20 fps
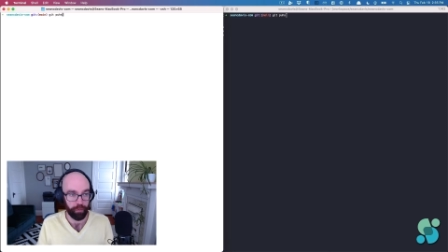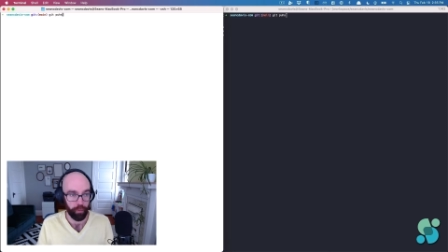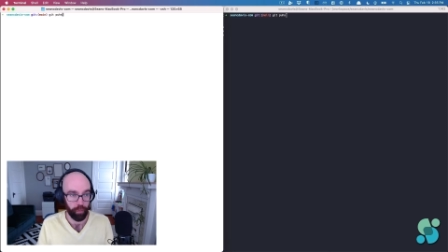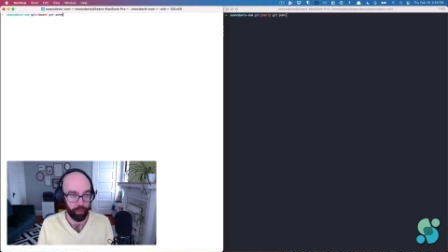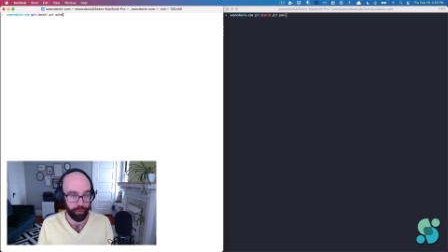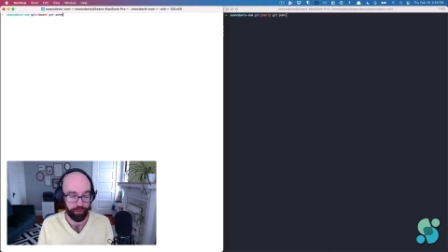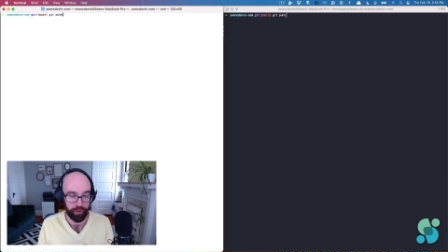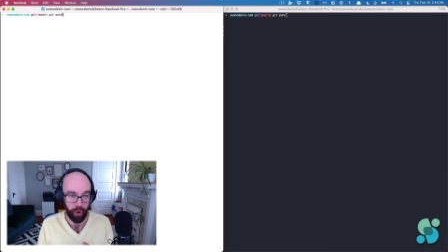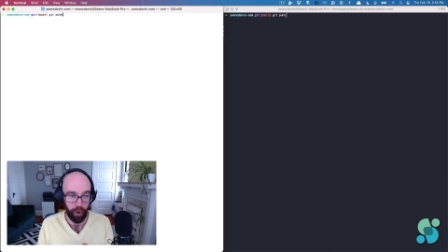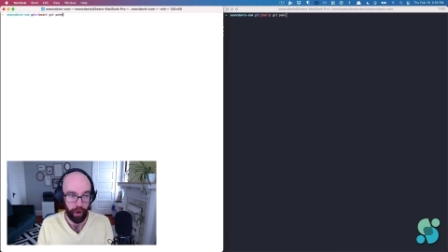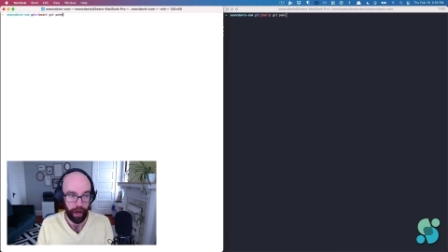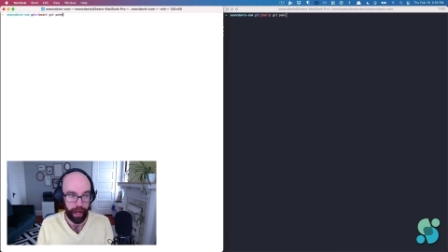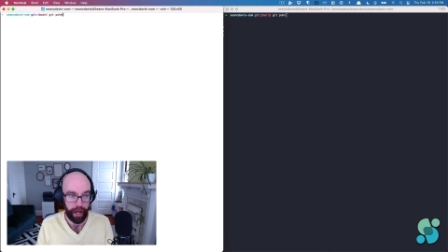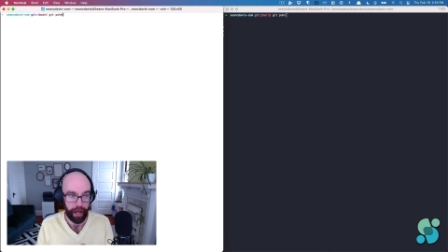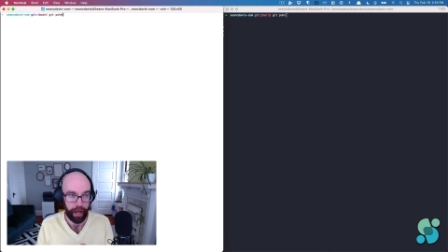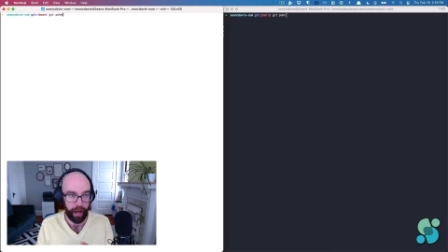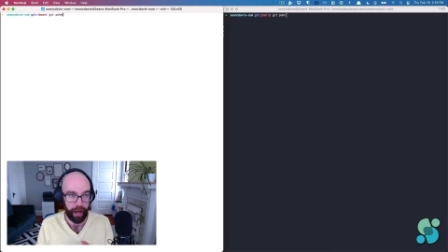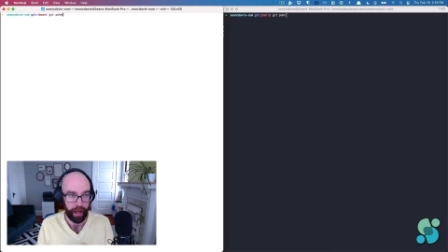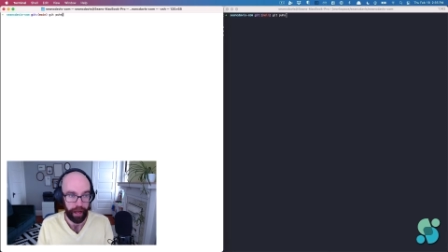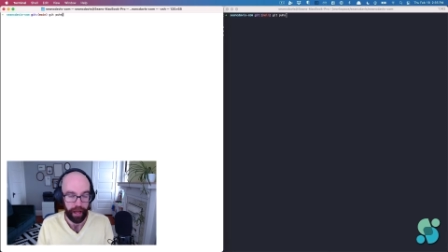So
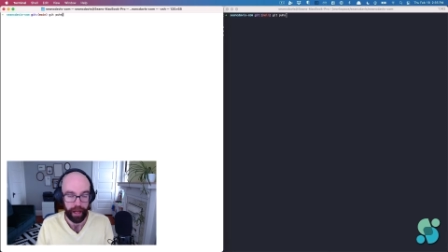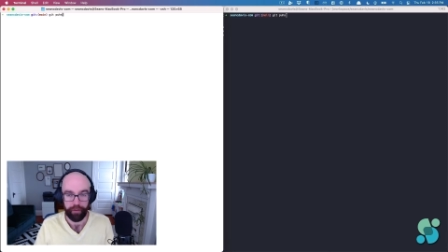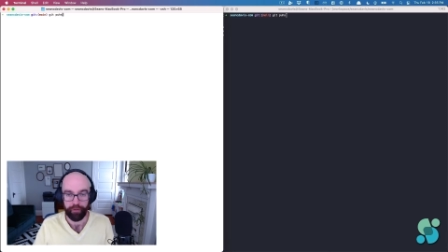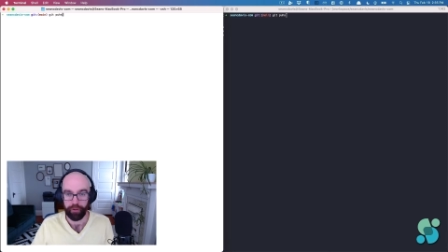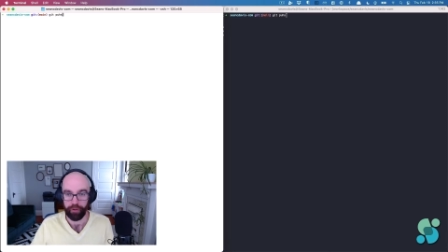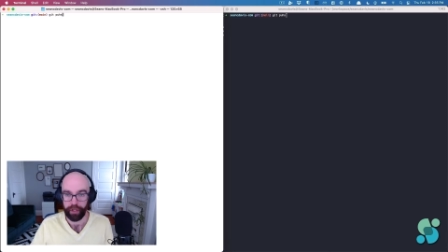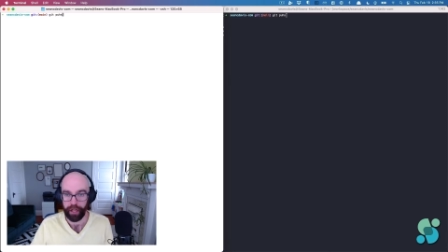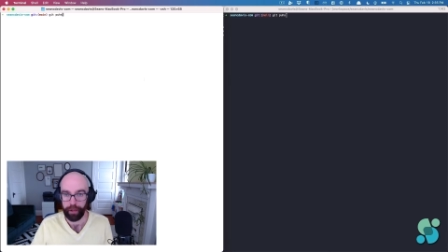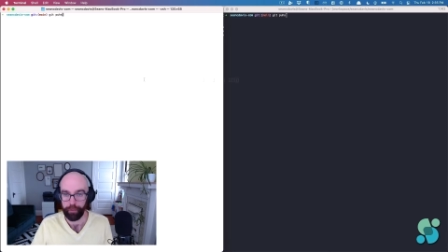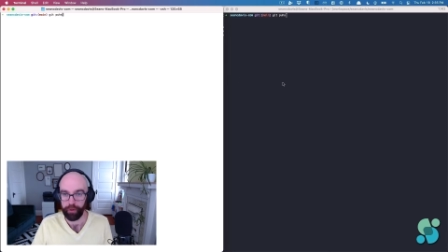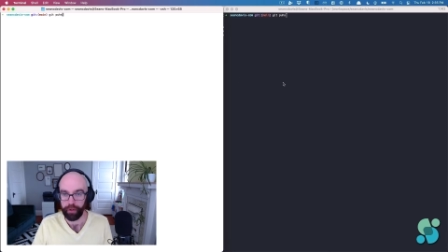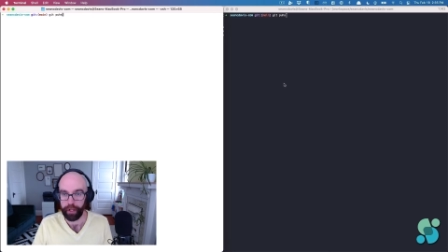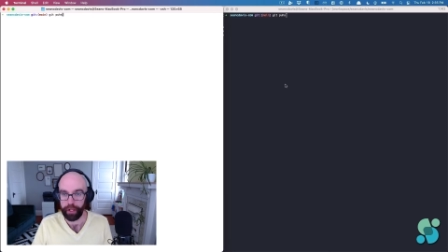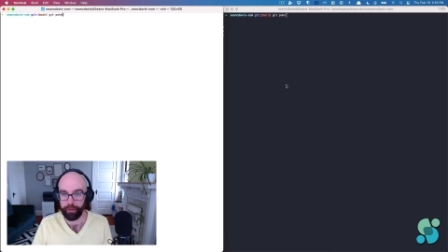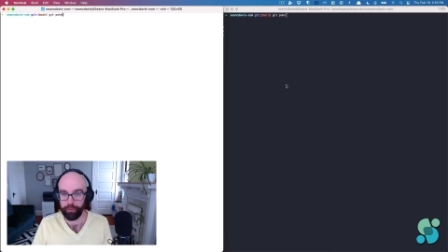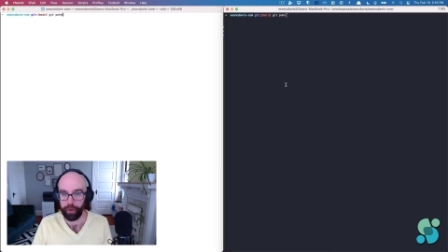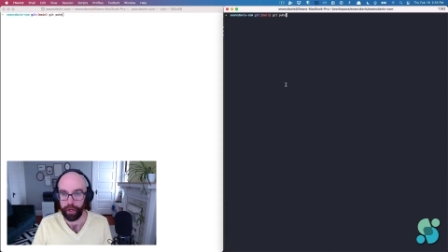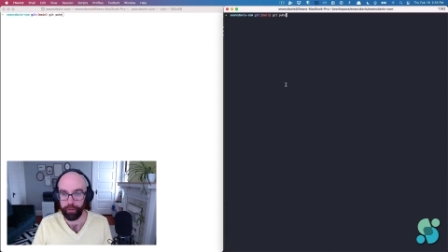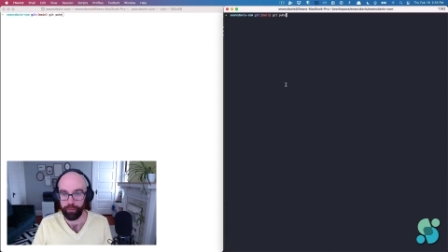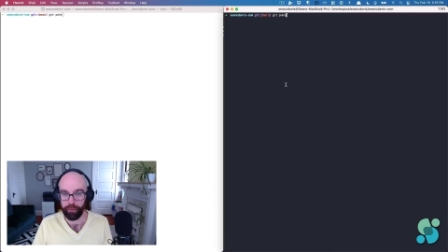I, I have to enable it
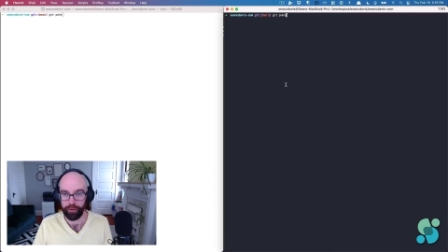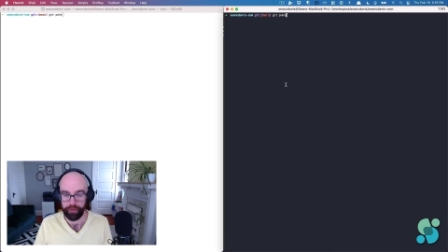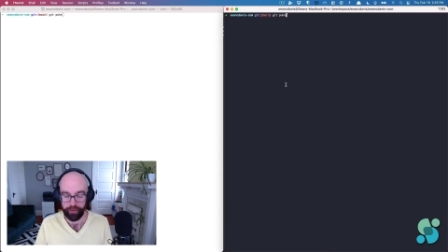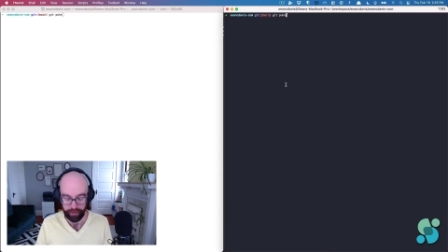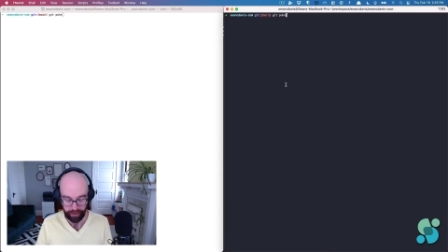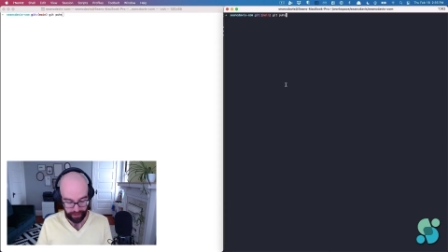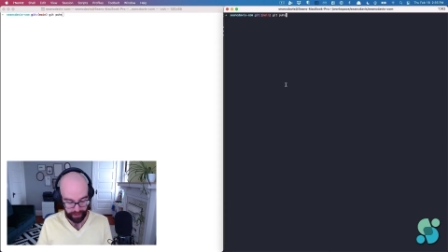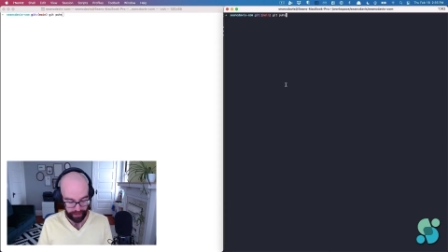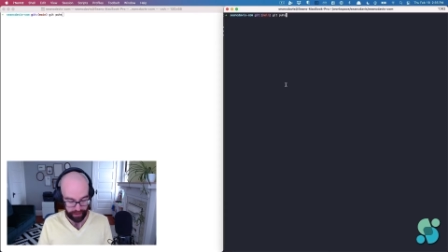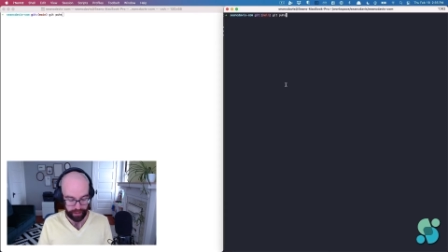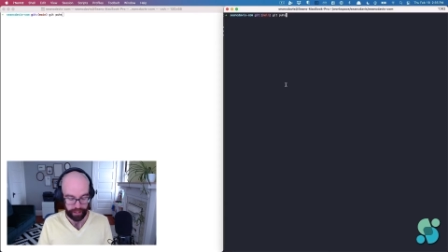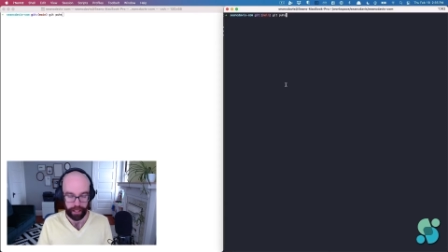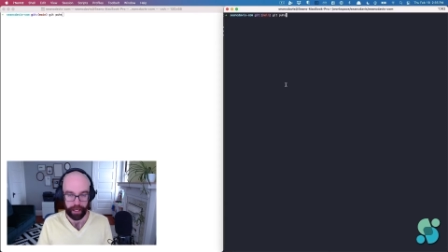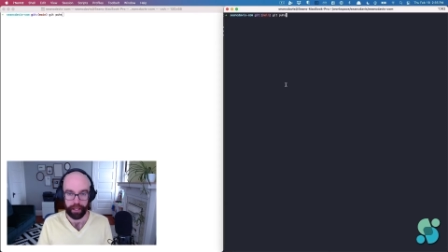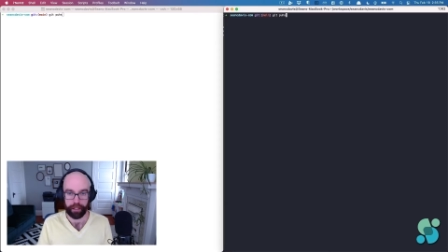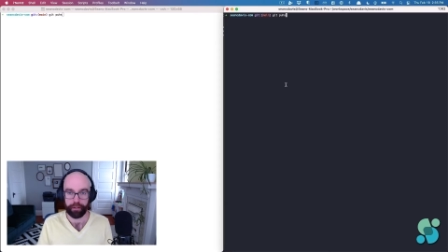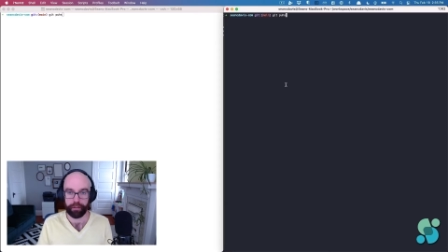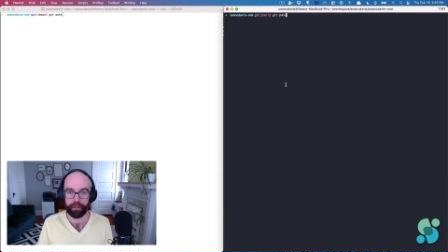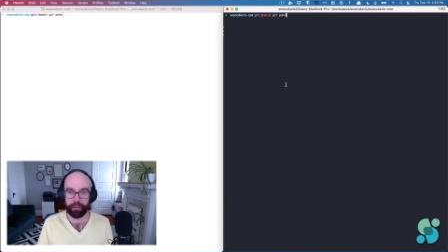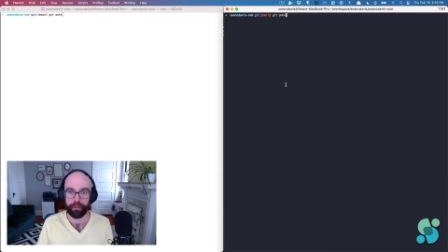and, and we'll see
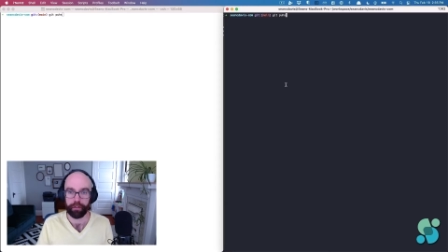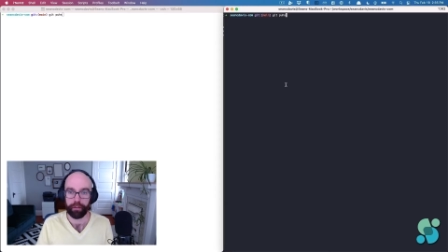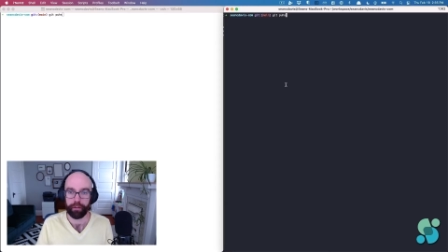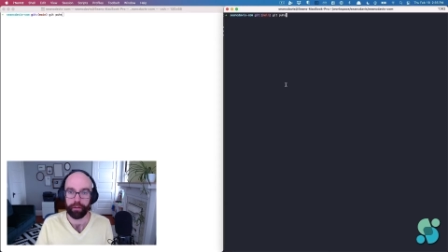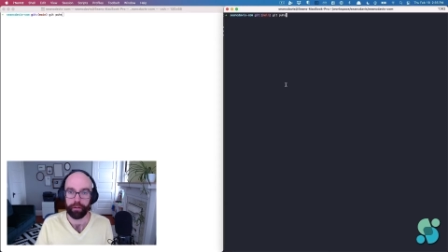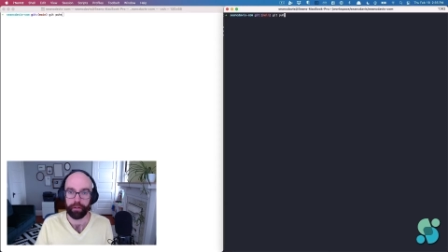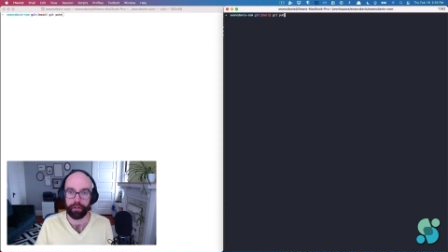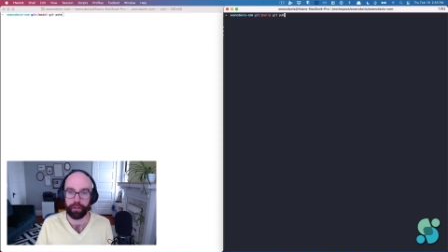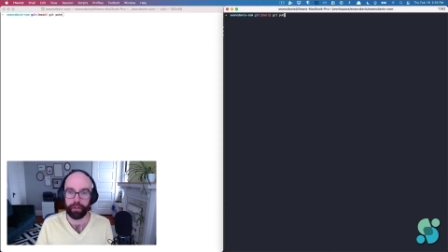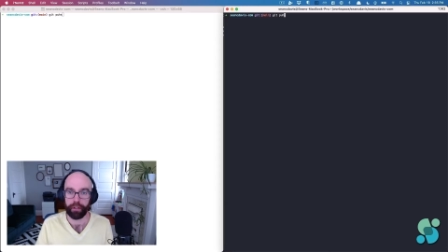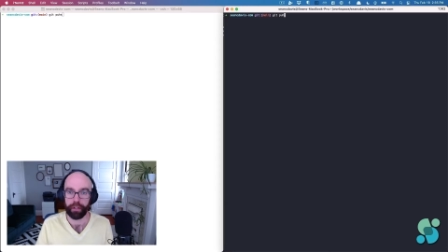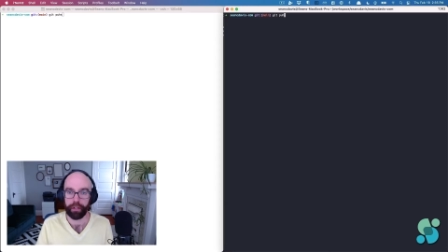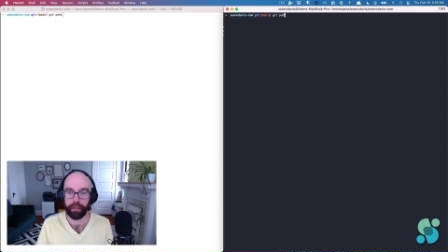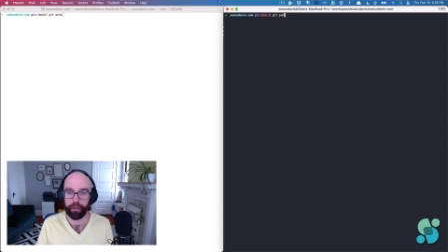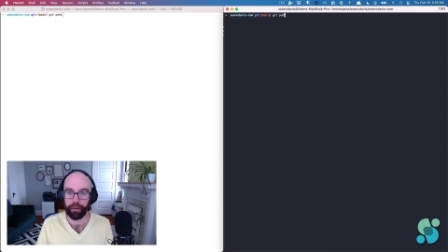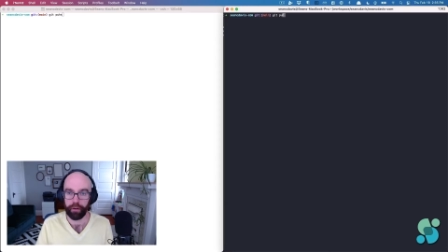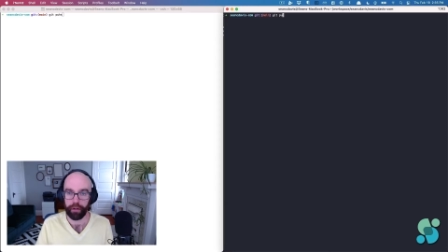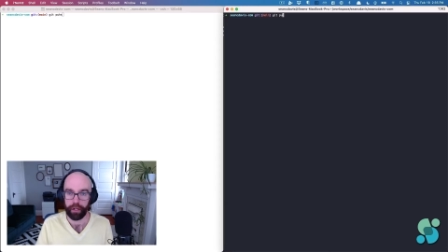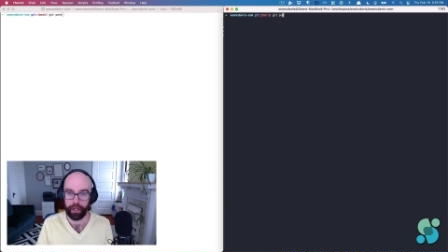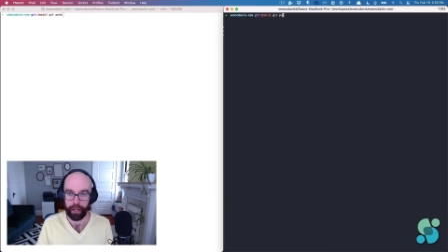that here in